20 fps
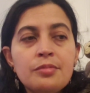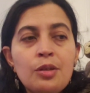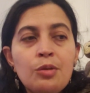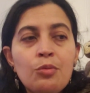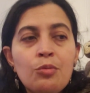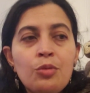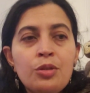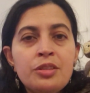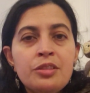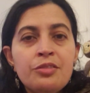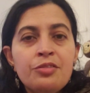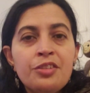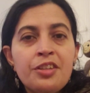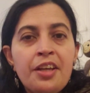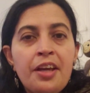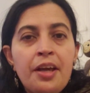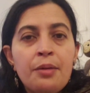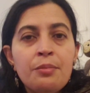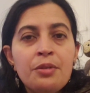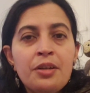what different
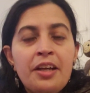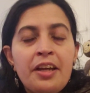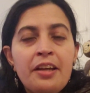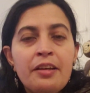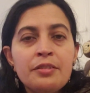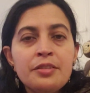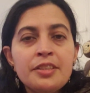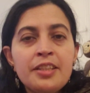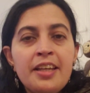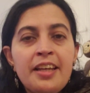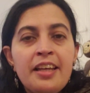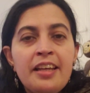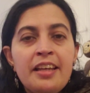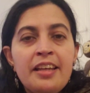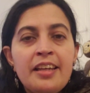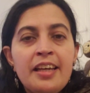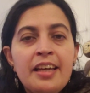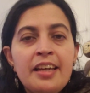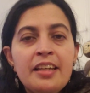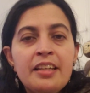camera angles I can
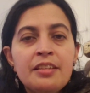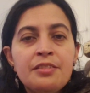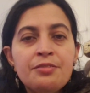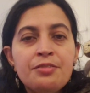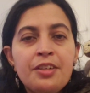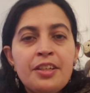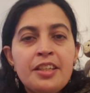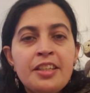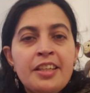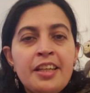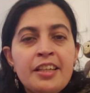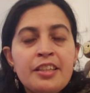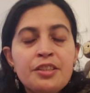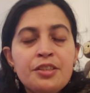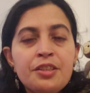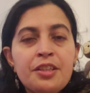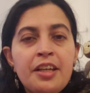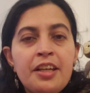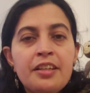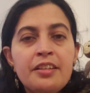get, and if I can
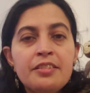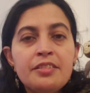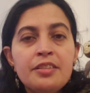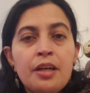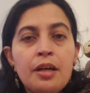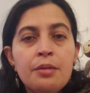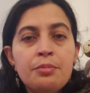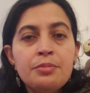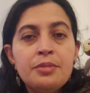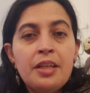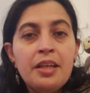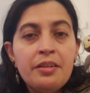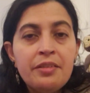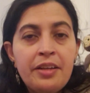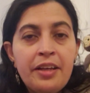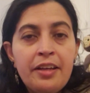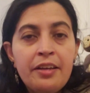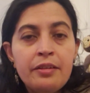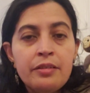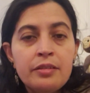actually get a top-down
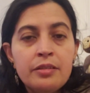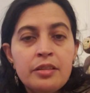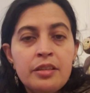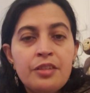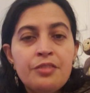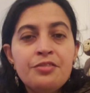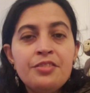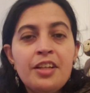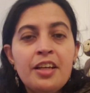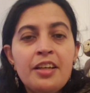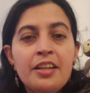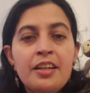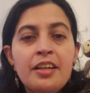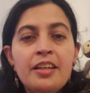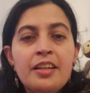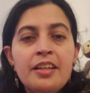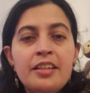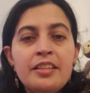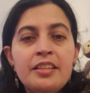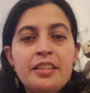angle. If not,
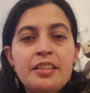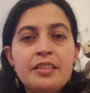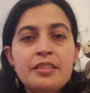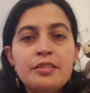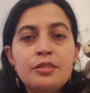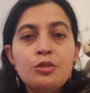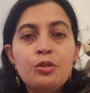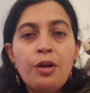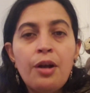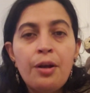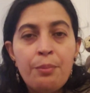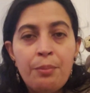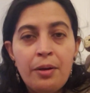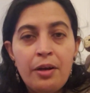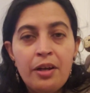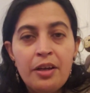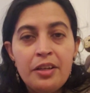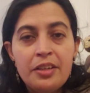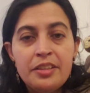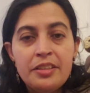I need a
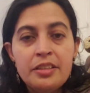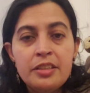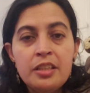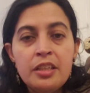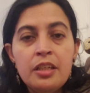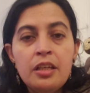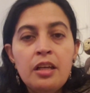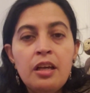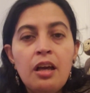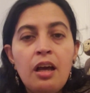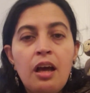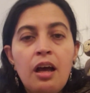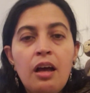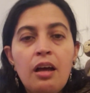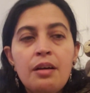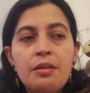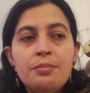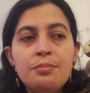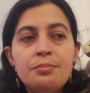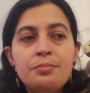tripod.
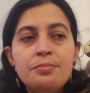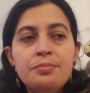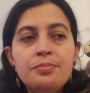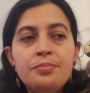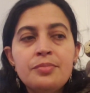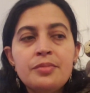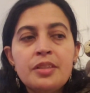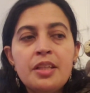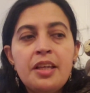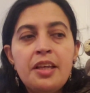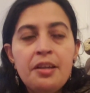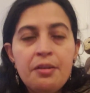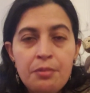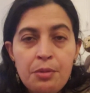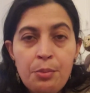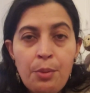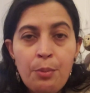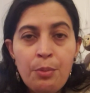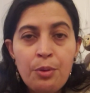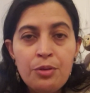Can't
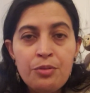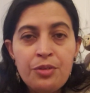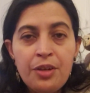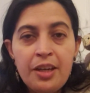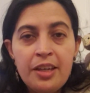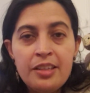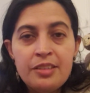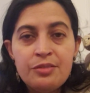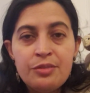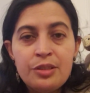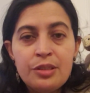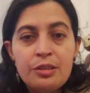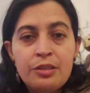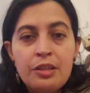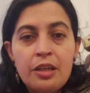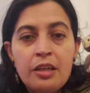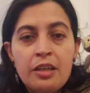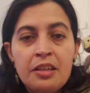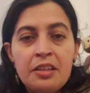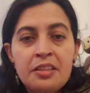remember if I have one or
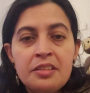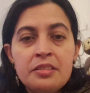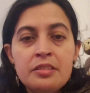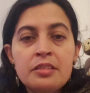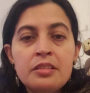not.